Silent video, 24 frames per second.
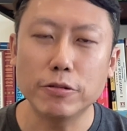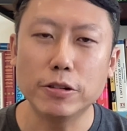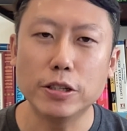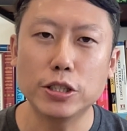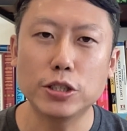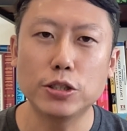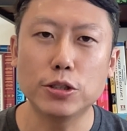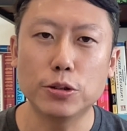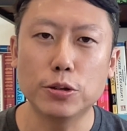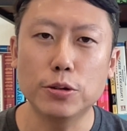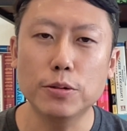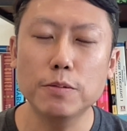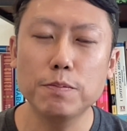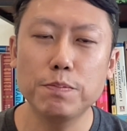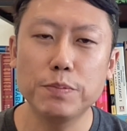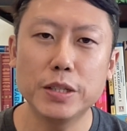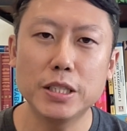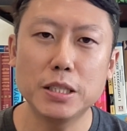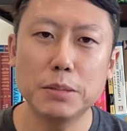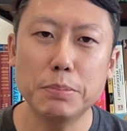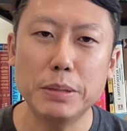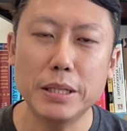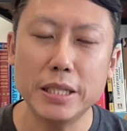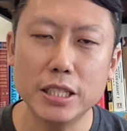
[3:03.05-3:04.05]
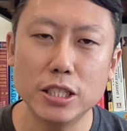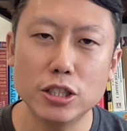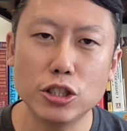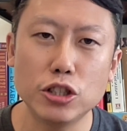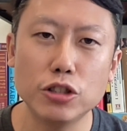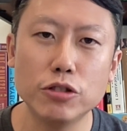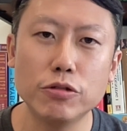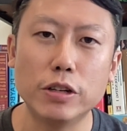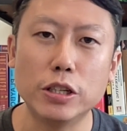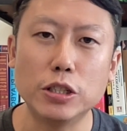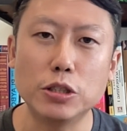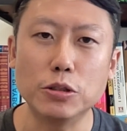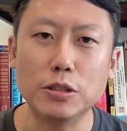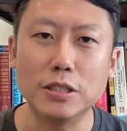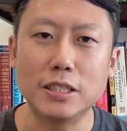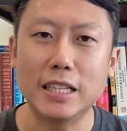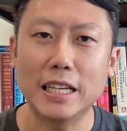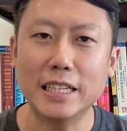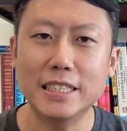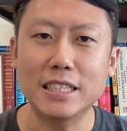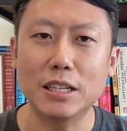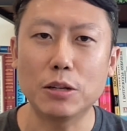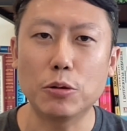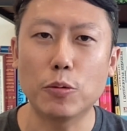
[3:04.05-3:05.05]
ratio, this PG ratio, is
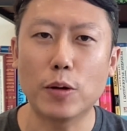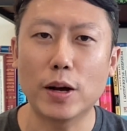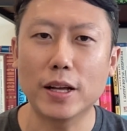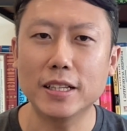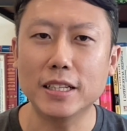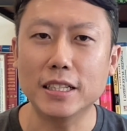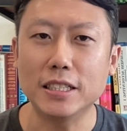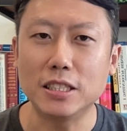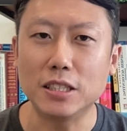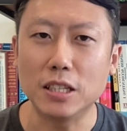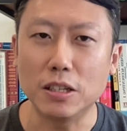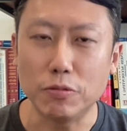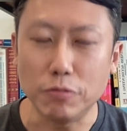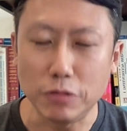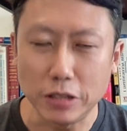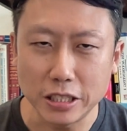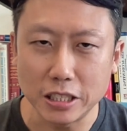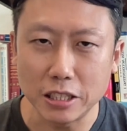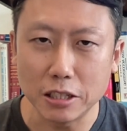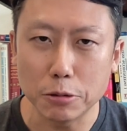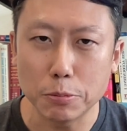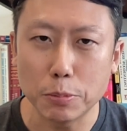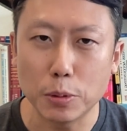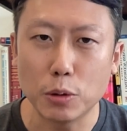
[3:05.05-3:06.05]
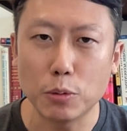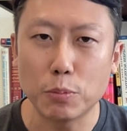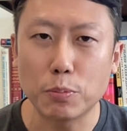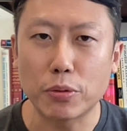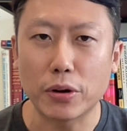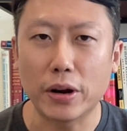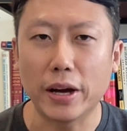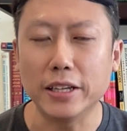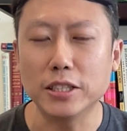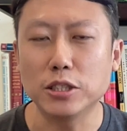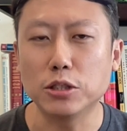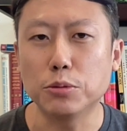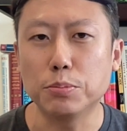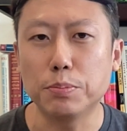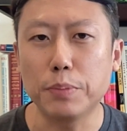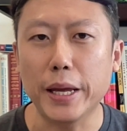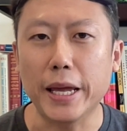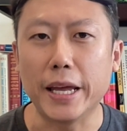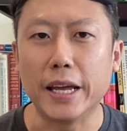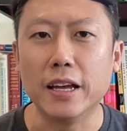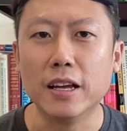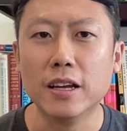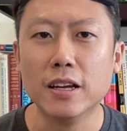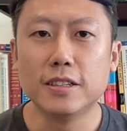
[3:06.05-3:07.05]
less than 1, is a reasonable price to
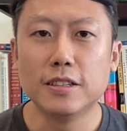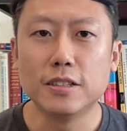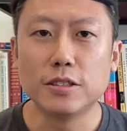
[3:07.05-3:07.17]
pay.